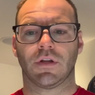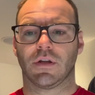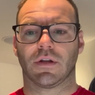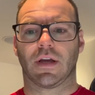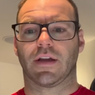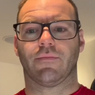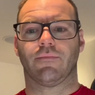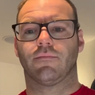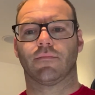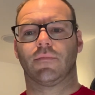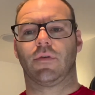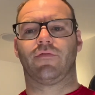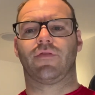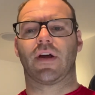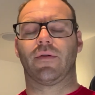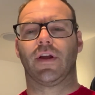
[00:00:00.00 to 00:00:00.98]
a
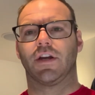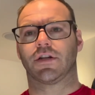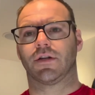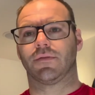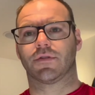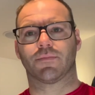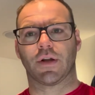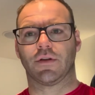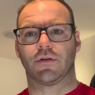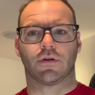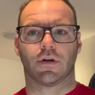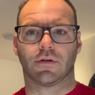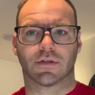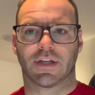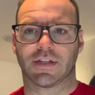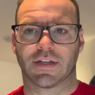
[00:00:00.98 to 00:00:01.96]
variation of sprint
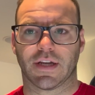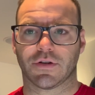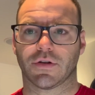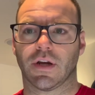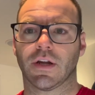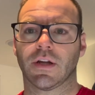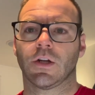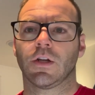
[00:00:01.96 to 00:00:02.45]
drills, etc.